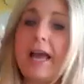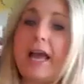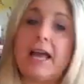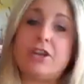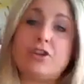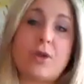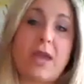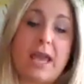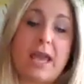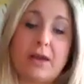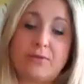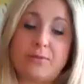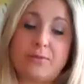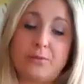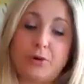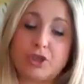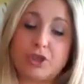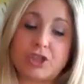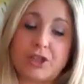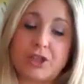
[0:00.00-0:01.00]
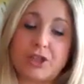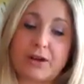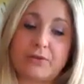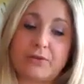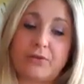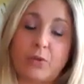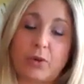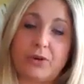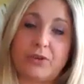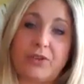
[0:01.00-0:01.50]
And you can't push that or
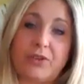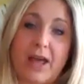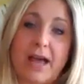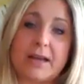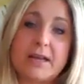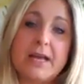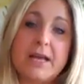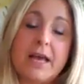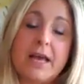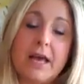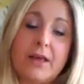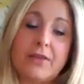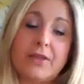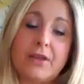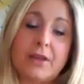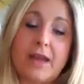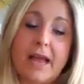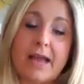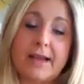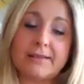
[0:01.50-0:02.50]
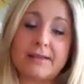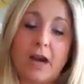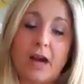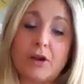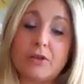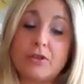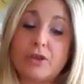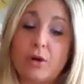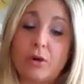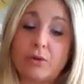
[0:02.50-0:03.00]
force that. The next
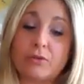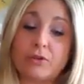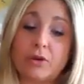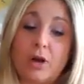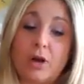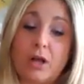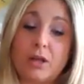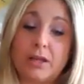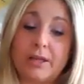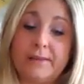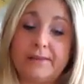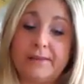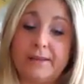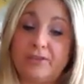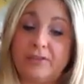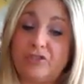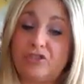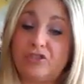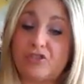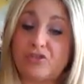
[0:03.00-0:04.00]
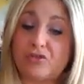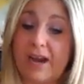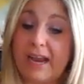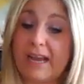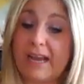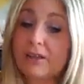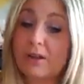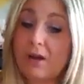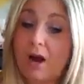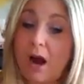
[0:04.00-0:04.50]
card, the overall, is the
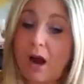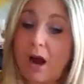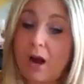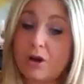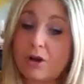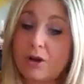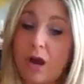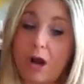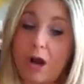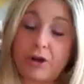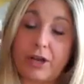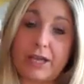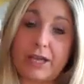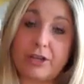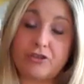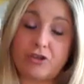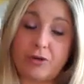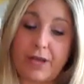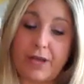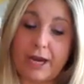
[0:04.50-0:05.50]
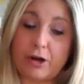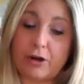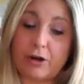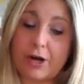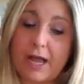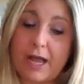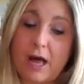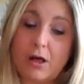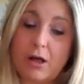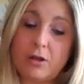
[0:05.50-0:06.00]
strength card, Archangel
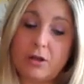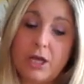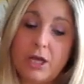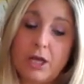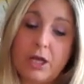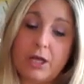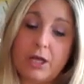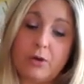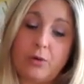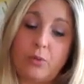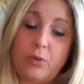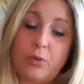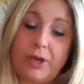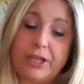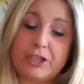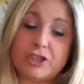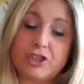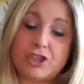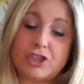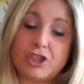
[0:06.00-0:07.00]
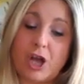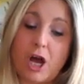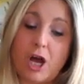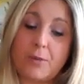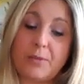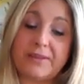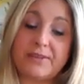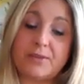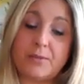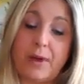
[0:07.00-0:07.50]
Ariel, which
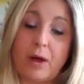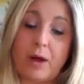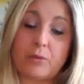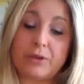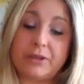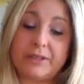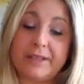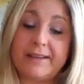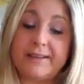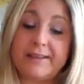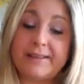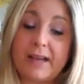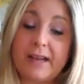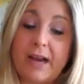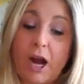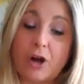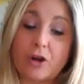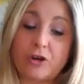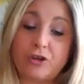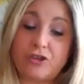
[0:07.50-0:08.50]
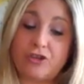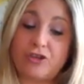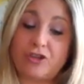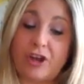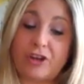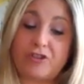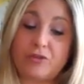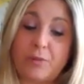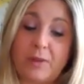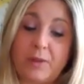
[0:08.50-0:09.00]
is about releasing harsh
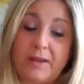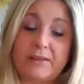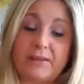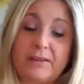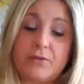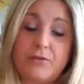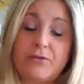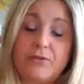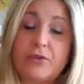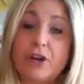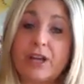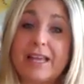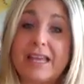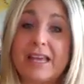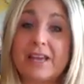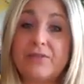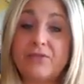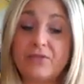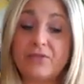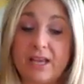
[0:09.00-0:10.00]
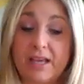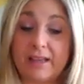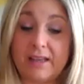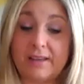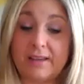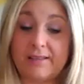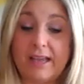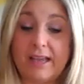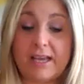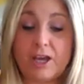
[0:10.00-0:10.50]
judgments,
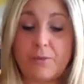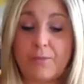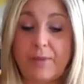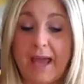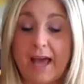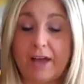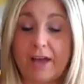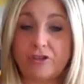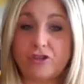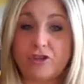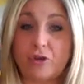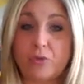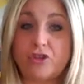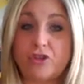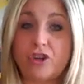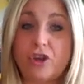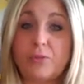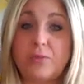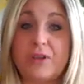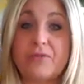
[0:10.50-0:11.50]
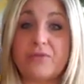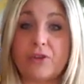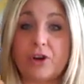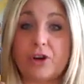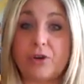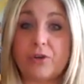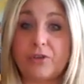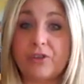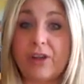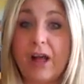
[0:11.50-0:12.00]
forgiveness, and compassion, which could be for
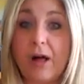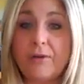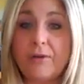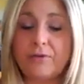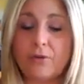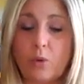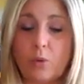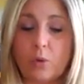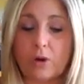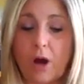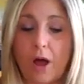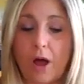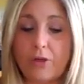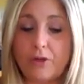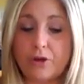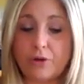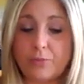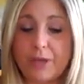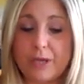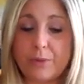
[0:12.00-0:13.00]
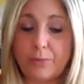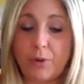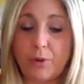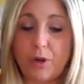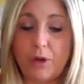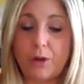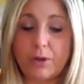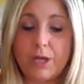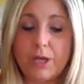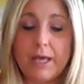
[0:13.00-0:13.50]
yourself or other
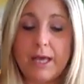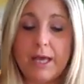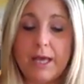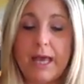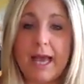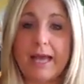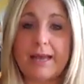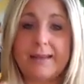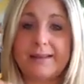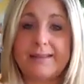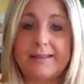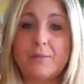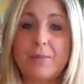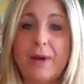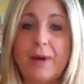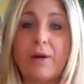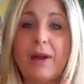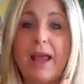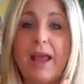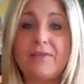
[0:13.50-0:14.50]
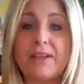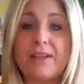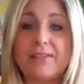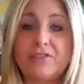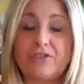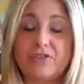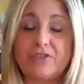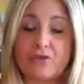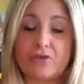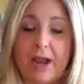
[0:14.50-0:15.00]
people. And it's about having
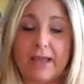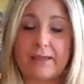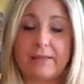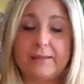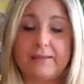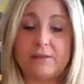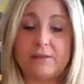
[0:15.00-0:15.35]
strength.